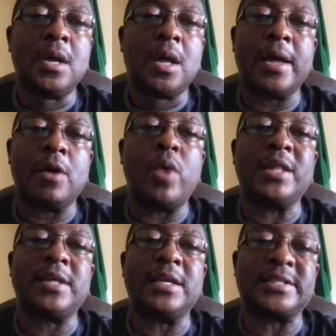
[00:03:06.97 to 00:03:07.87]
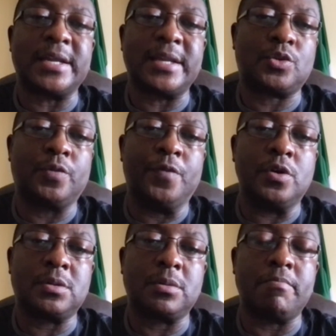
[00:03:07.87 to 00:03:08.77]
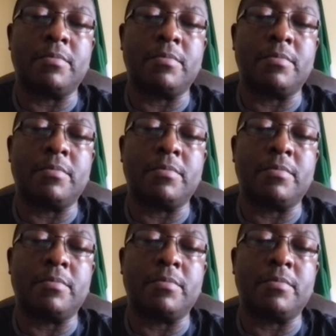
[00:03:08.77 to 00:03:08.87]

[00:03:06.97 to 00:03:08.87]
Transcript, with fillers: uh, where they intended to vote.